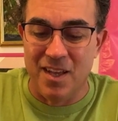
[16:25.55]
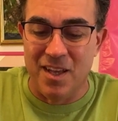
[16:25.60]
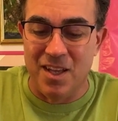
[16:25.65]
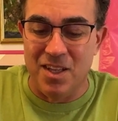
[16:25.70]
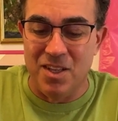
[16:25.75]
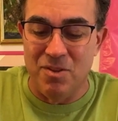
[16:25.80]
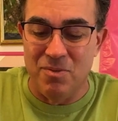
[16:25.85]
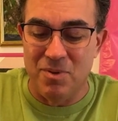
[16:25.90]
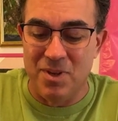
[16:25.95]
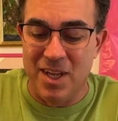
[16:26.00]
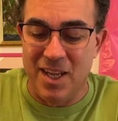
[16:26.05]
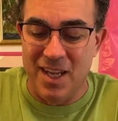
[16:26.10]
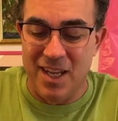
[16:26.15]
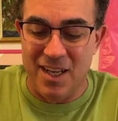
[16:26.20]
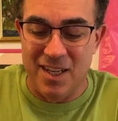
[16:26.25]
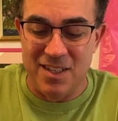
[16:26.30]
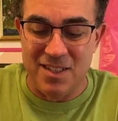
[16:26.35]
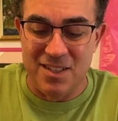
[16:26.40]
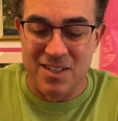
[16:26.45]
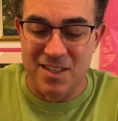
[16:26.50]
You
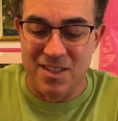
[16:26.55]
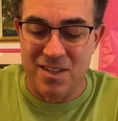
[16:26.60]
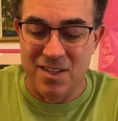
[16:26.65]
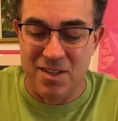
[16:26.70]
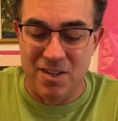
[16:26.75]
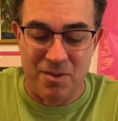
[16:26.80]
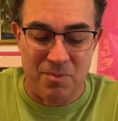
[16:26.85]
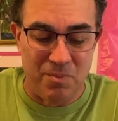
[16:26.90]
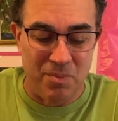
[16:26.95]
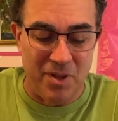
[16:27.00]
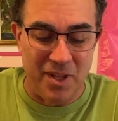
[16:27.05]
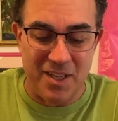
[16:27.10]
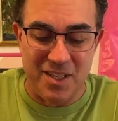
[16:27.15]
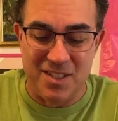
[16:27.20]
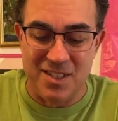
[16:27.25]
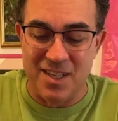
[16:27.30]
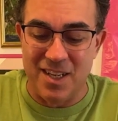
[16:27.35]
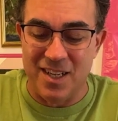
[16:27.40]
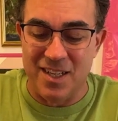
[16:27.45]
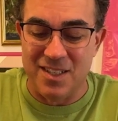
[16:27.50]
can't
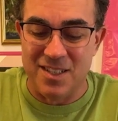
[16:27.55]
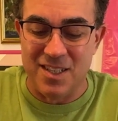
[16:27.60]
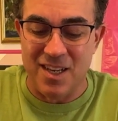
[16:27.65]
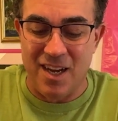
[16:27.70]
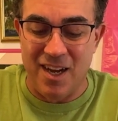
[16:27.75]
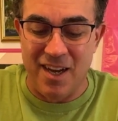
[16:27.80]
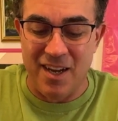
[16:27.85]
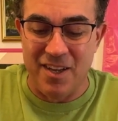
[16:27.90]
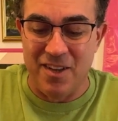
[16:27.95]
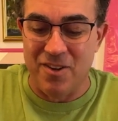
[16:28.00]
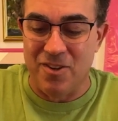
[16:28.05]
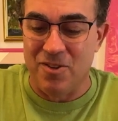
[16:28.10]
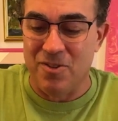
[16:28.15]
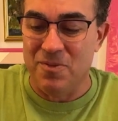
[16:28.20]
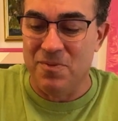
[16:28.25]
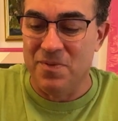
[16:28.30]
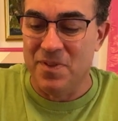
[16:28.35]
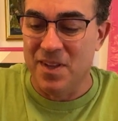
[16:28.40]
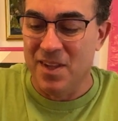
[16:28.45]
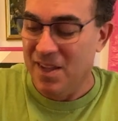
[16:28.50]
place a
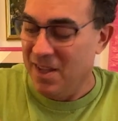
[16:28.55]
tile